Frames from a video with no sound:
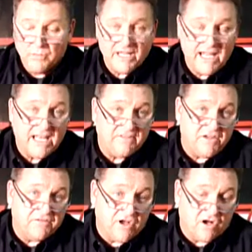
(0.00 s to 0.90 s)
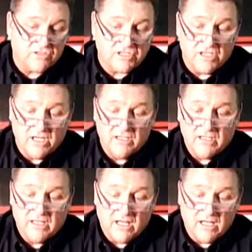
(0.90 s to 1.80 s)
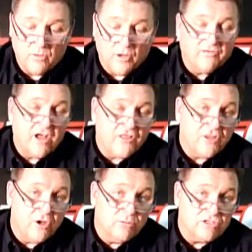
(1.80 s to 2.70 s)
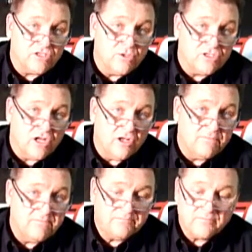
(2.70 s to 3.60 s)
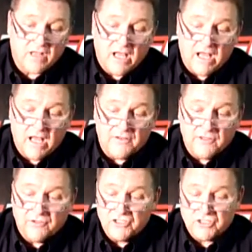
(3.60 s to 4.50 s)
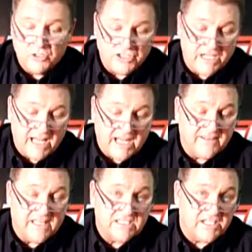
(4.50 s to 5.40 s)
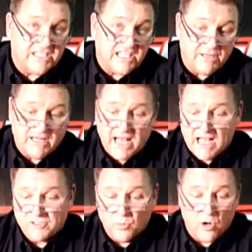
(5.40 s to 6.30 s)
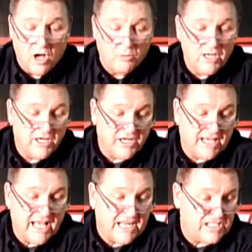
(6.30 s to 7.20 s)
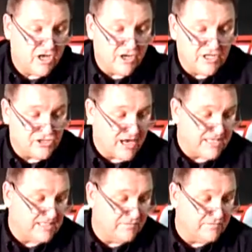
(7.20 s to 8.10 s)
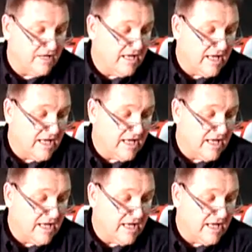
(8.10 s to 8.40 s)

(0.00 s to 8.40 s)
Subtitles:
but again, if you've got one of our thermal suits on, the undersuits, you can get in this and it'd keep you nice and warm. And again, it's got an attractive